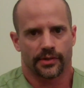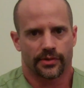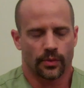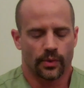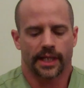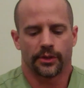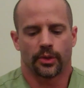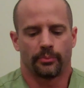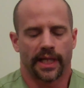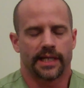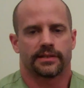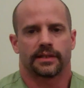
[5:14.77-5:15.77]
So when I do a
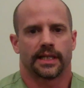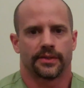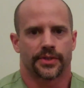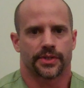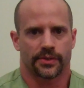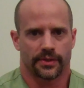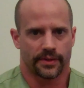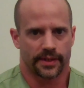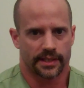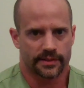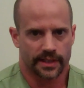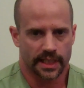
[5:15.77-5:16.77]
baseline, there's certain
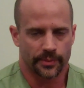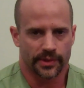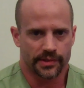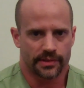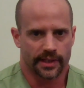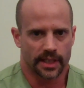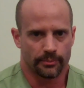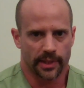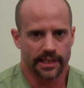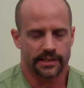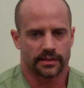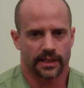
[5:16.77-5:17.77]
things that I'm going to see on a
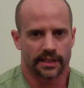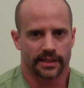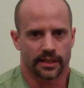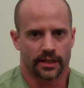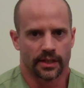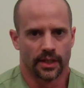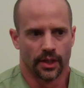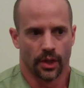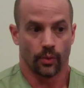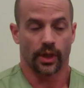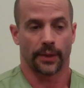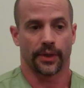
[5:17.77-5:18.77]
baseline that are
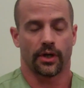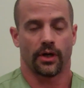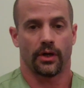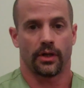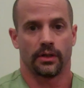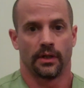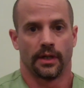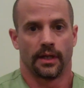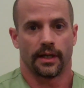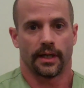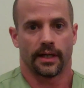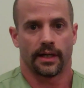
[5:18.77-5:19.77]
what I would call
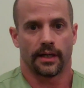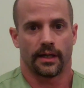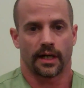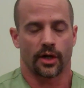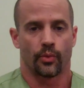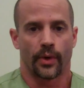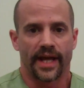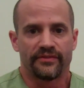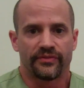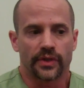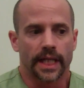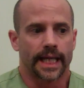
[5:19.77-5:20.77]
are red
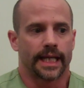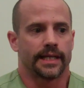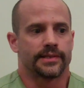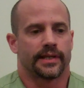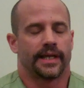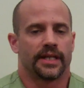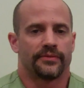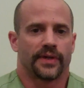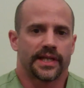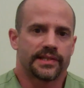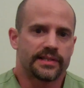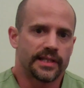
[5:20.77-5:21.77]
flags. And if I
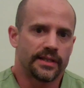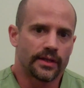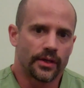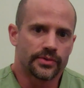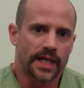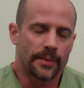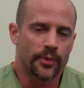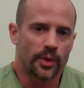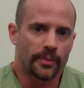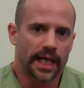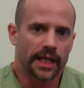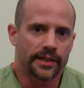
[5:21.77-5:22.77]
see those
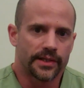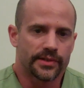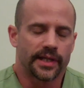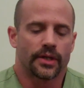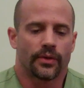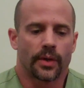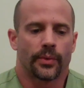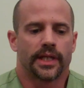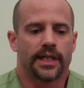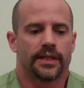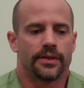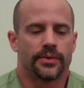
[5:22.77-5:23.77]
abnormalities, I know that we
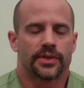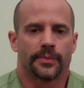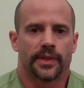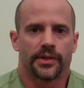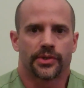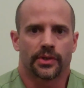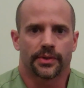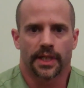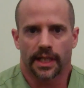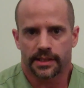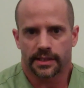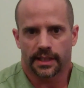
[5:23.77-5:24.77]
need to do some additional
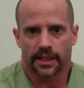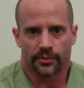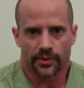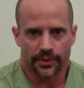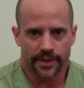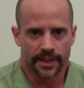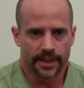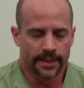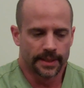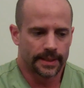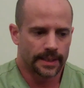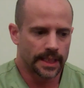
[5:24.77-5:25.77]
testing and really
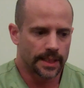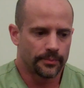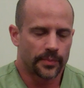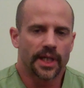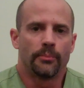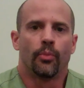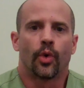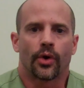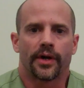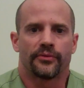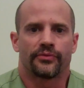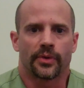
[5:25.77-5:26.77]
get
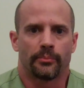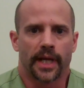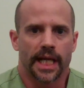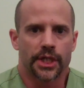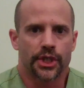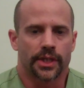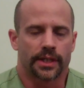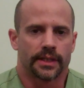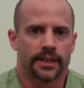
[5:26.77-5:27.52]
more information.